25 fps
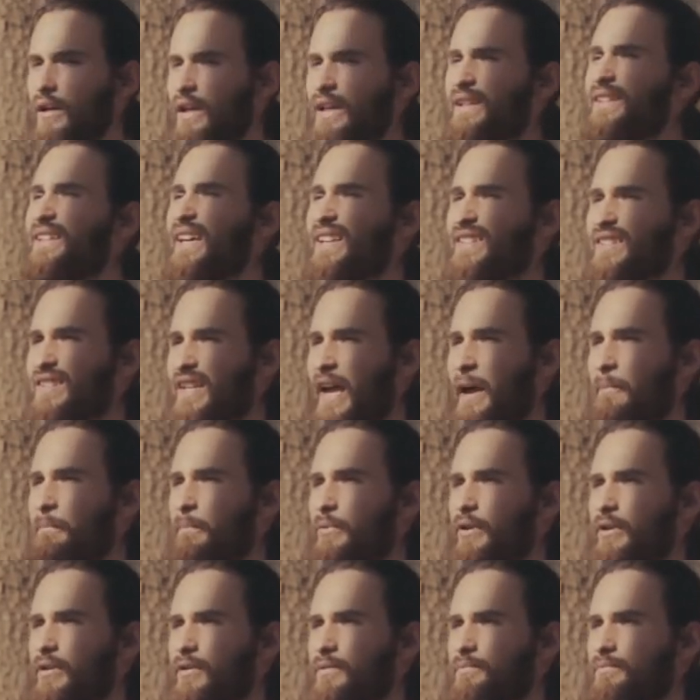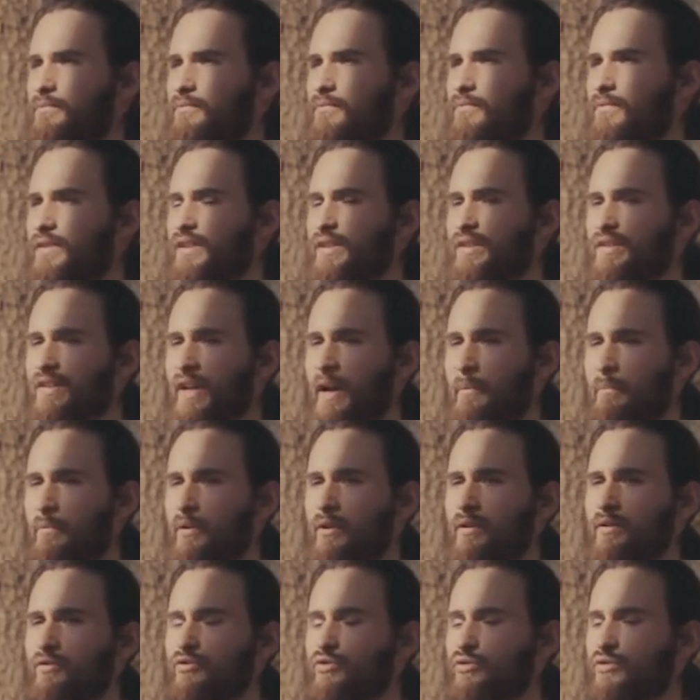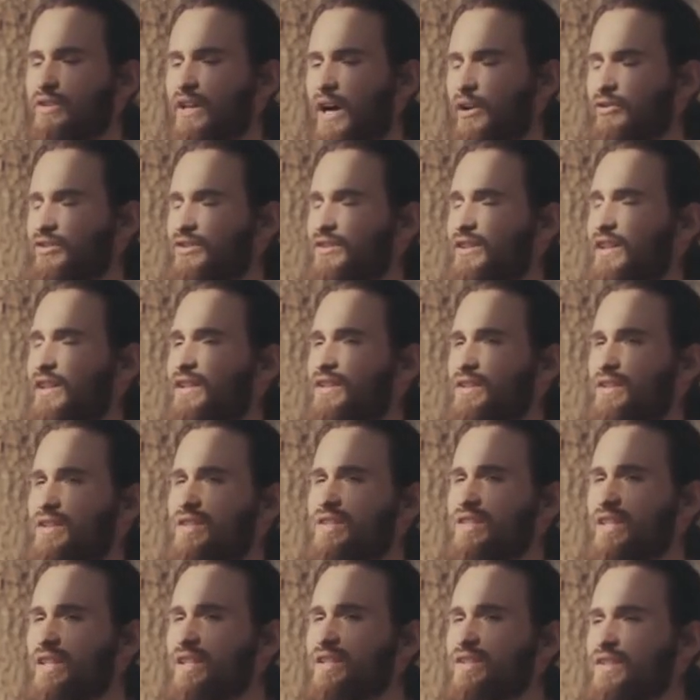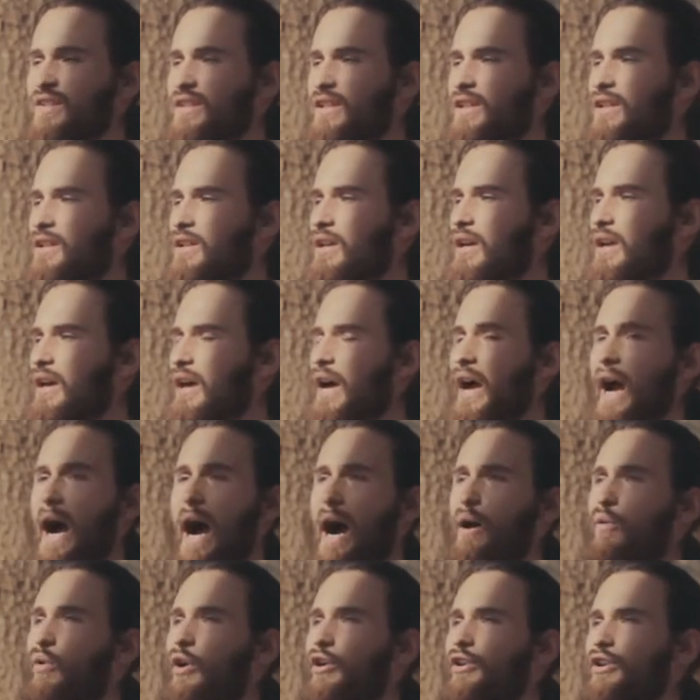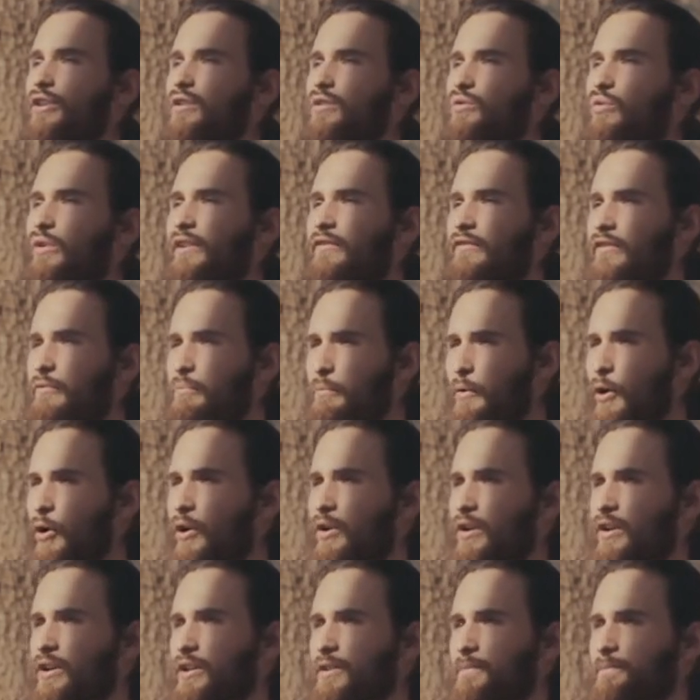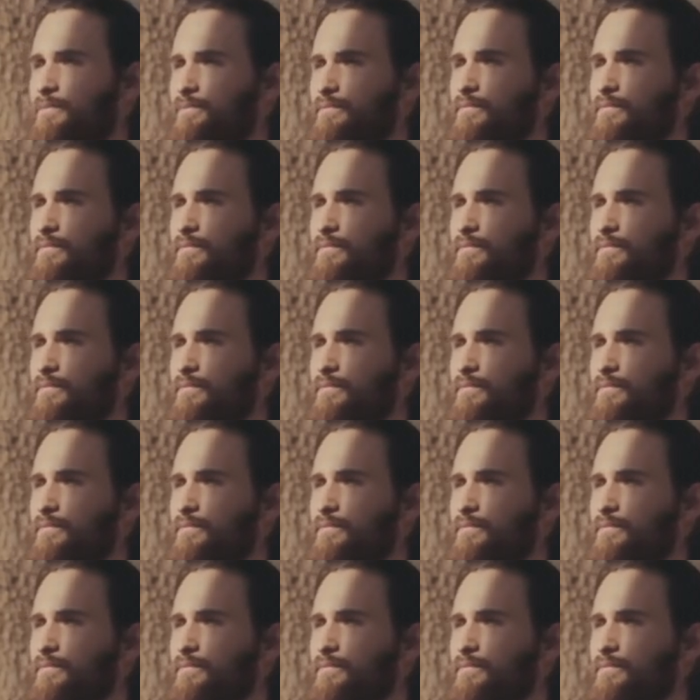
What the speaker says: in December 2016, I worked with a book.